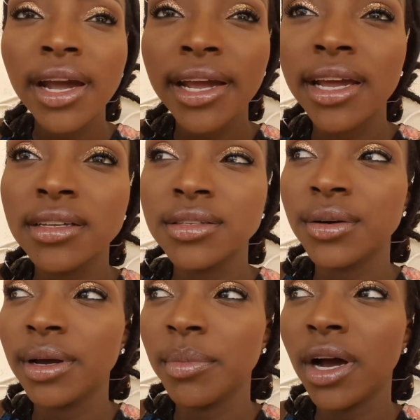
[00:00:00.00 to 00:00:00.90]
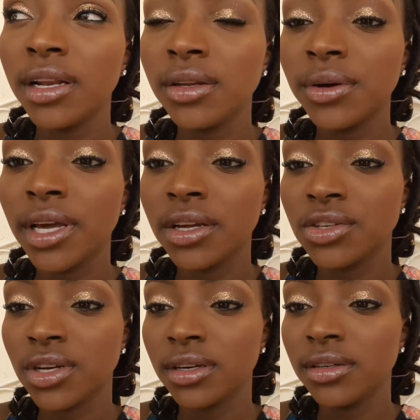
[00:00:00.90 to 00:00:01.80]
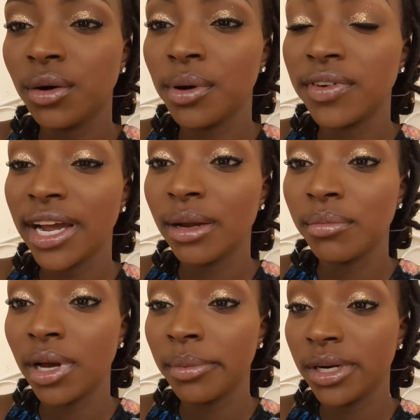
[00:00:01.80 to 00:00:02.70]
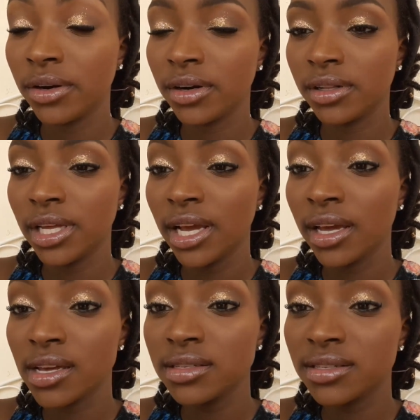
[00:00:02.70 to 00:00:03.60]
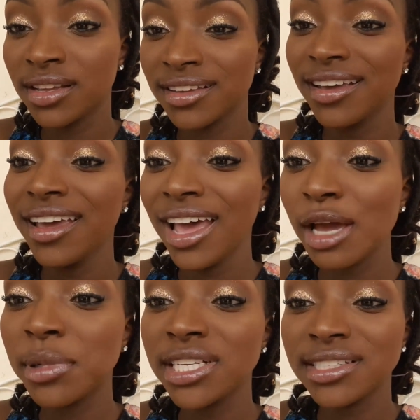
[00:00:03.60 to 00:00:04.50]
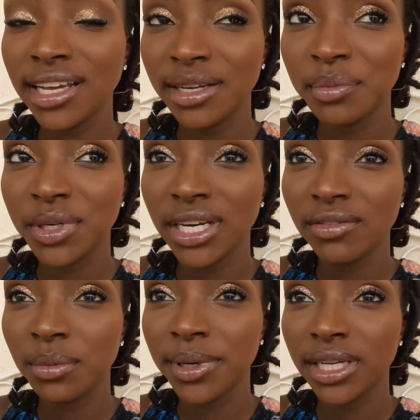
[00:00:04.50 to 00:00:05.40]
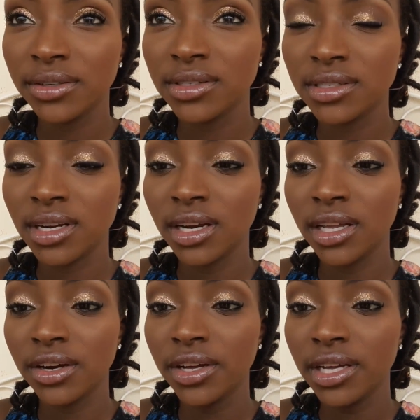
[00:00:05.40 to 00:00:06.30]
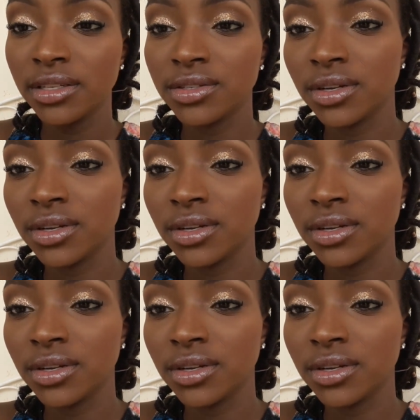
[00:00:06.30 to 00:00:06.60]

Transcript: Alright guys, so I'm on location. However, I am a bit early, I guess. I'm on time, but everybody else is not here yet.